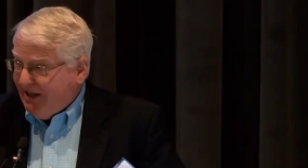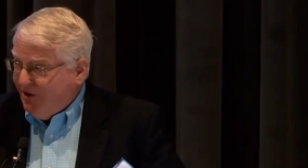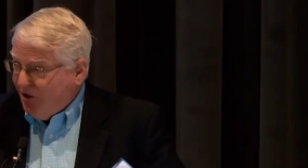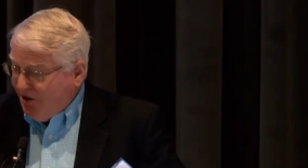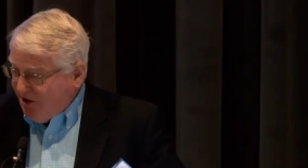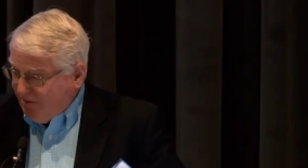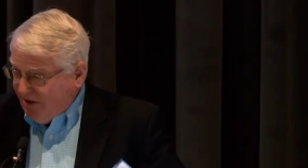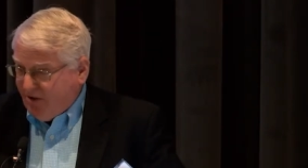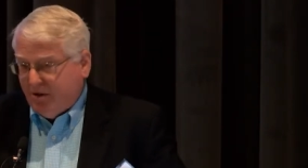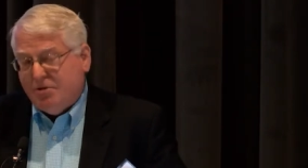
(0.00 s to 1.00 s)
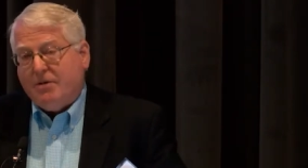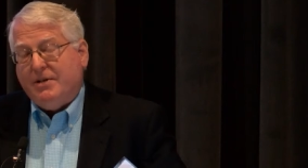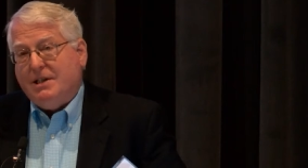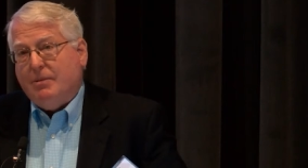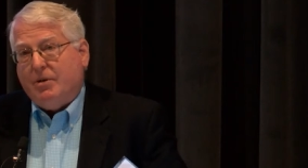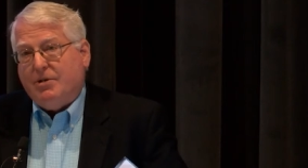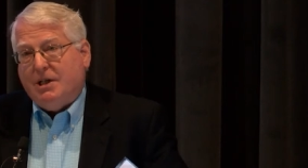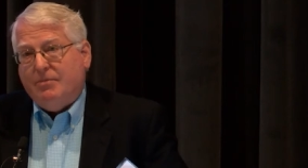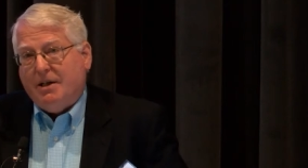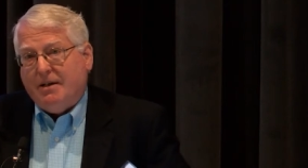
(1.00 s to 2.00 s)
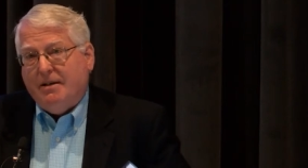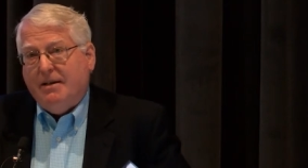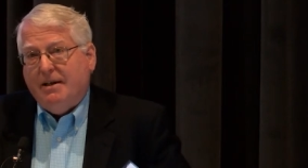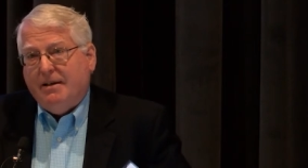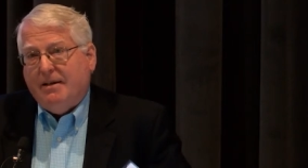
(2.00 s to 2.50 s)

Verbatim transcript: led to another book on a similar subject, and